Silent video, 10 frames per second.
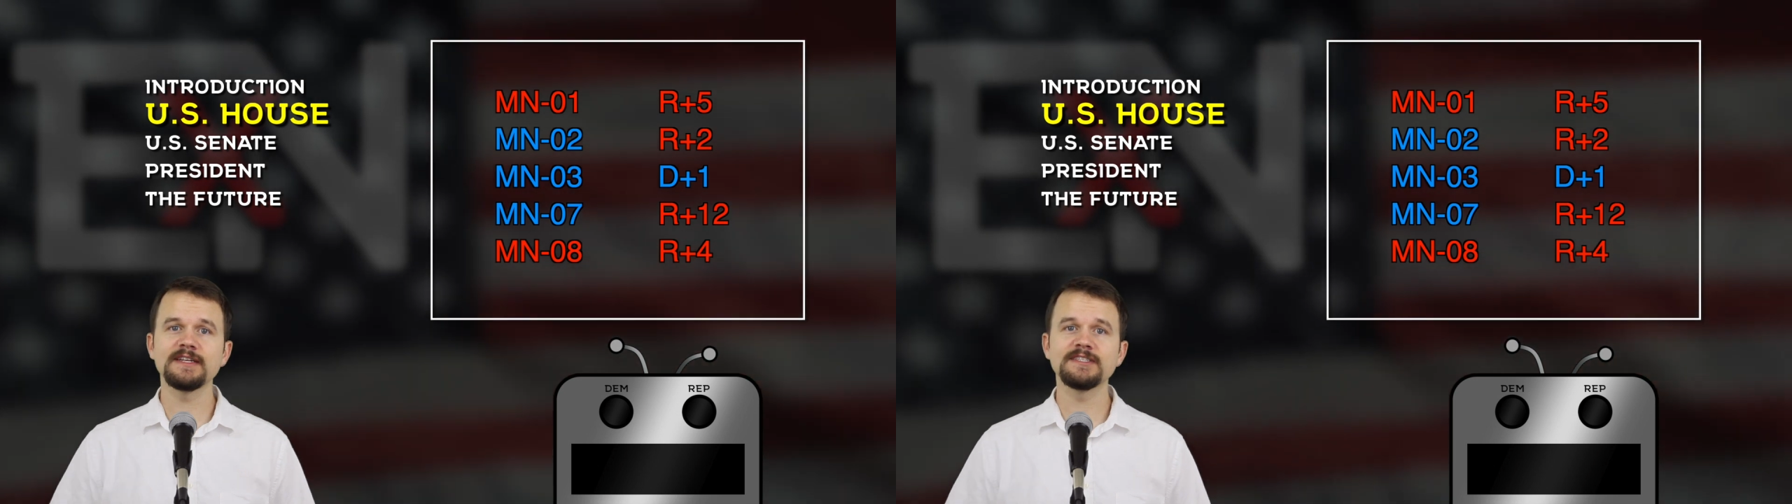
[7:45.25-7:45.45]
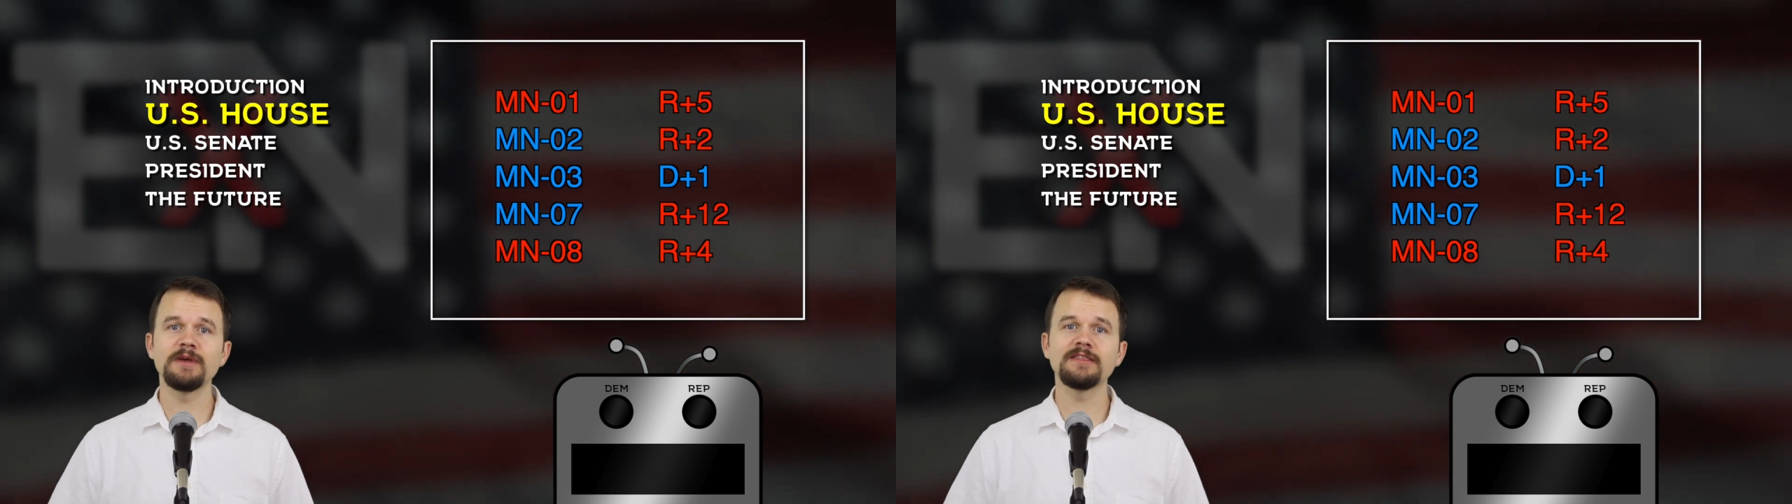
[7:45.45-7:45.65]

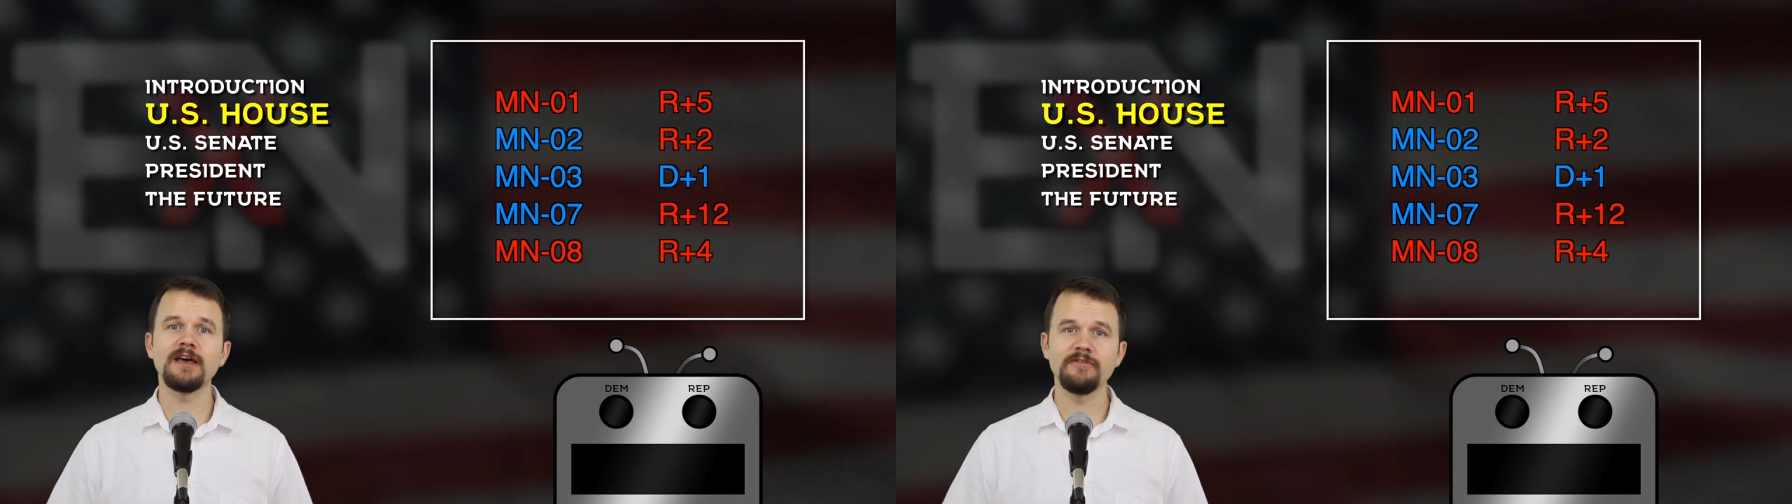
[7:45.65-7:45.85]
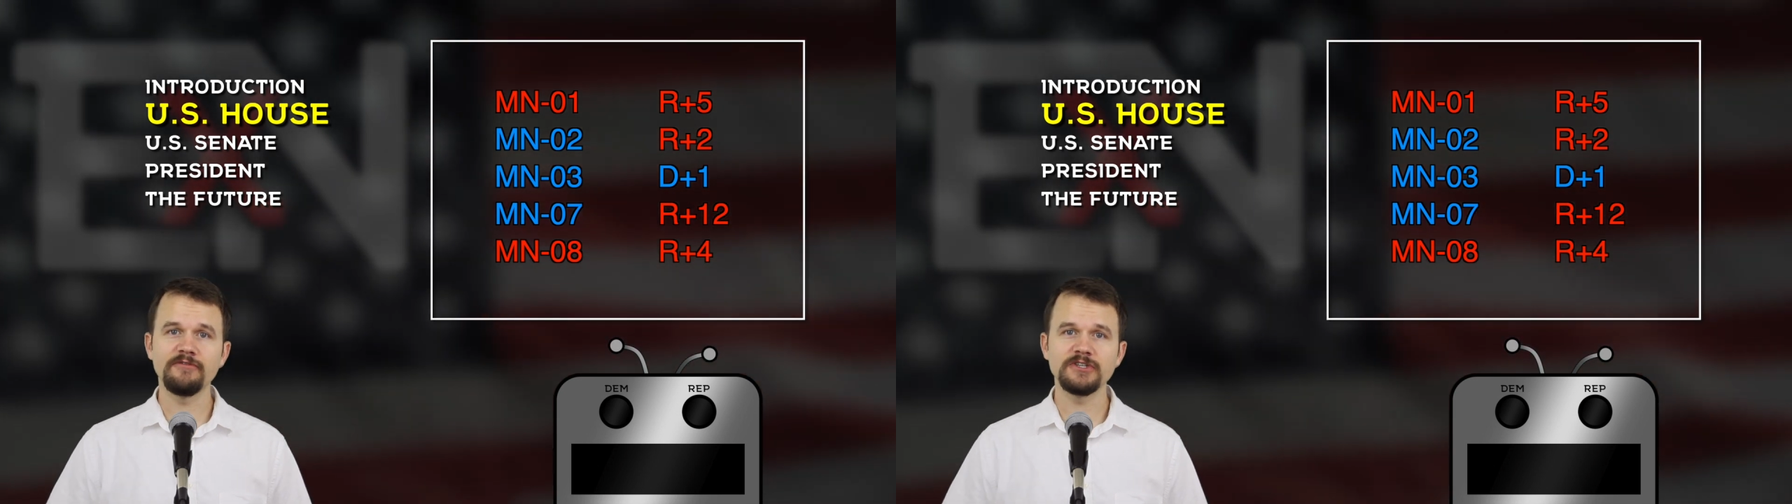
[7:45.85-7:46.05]
Let's make
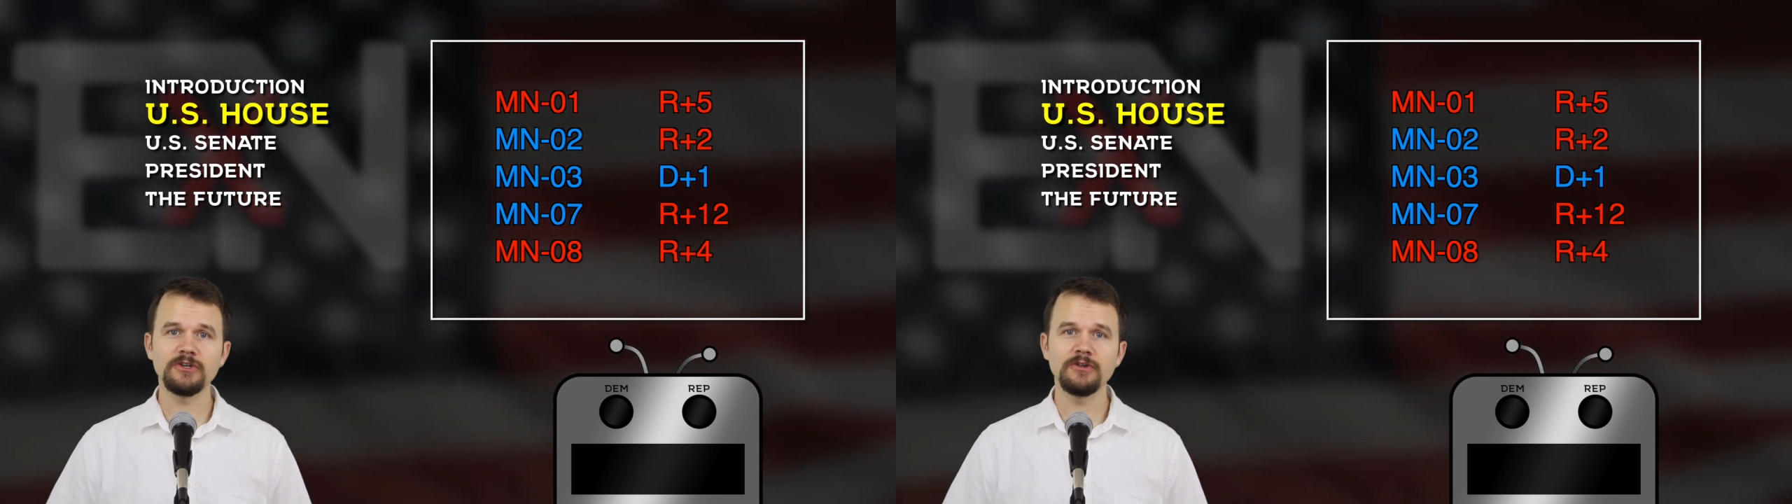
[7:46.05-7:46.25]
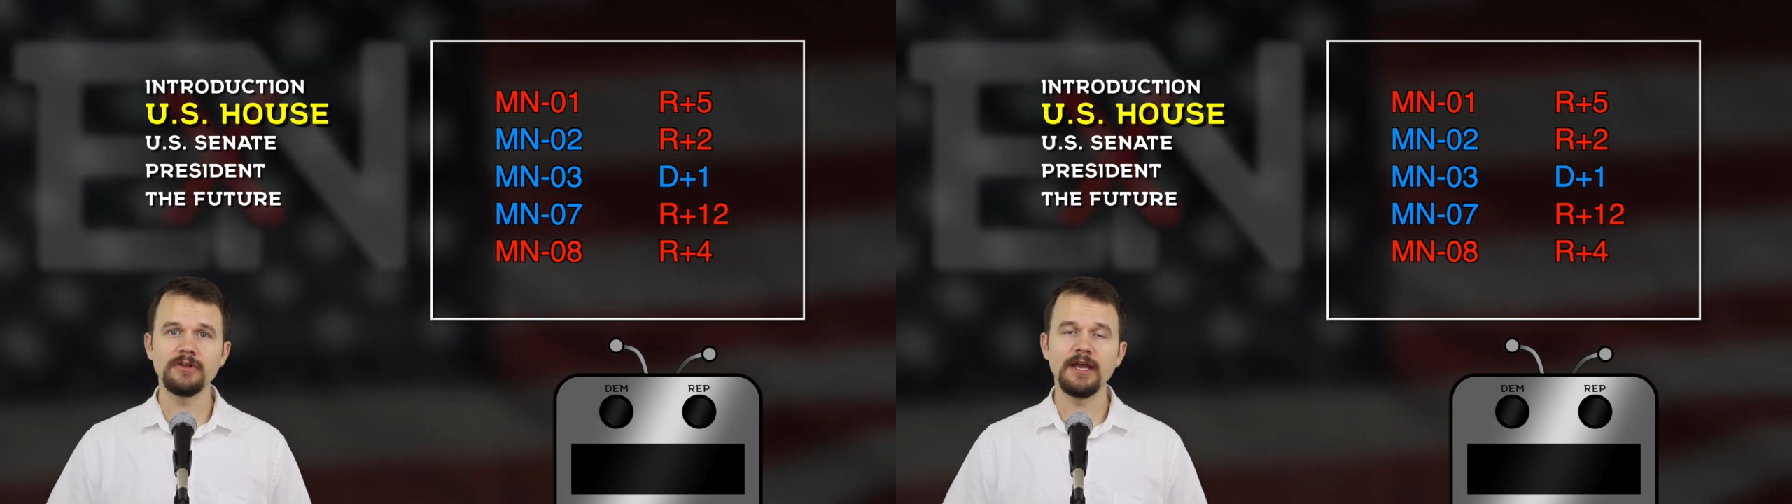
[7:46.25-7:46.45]
that
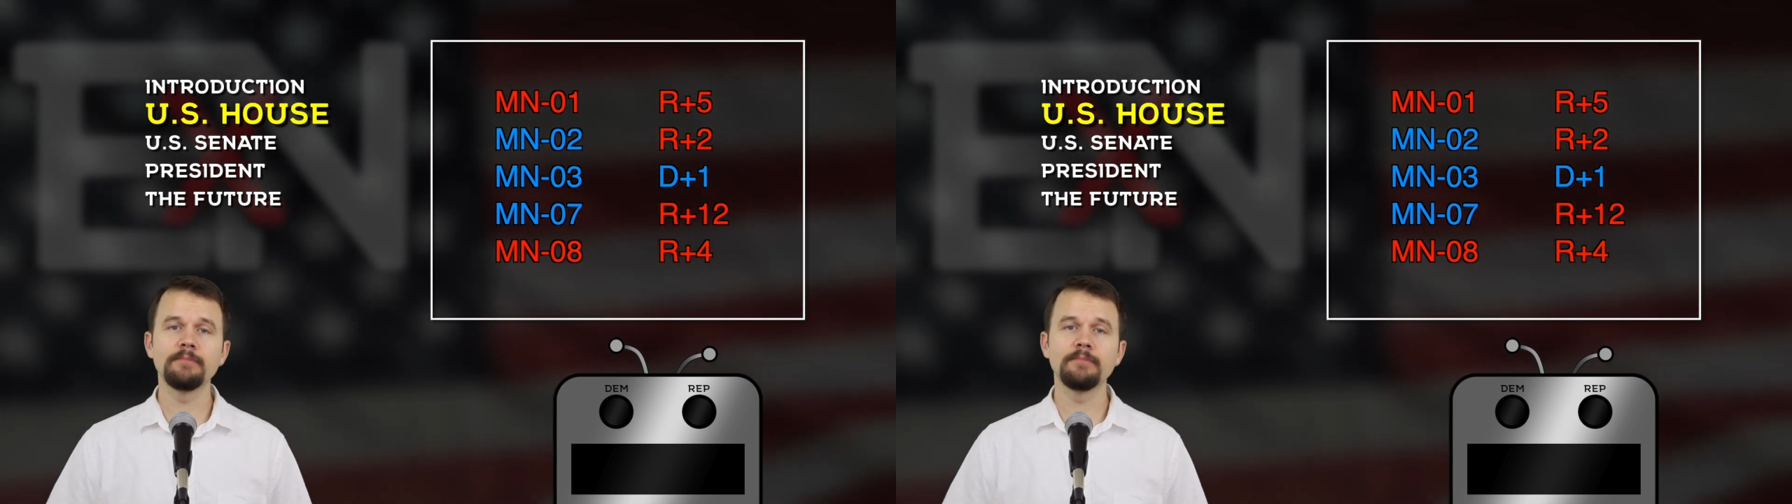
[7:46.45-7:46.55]
official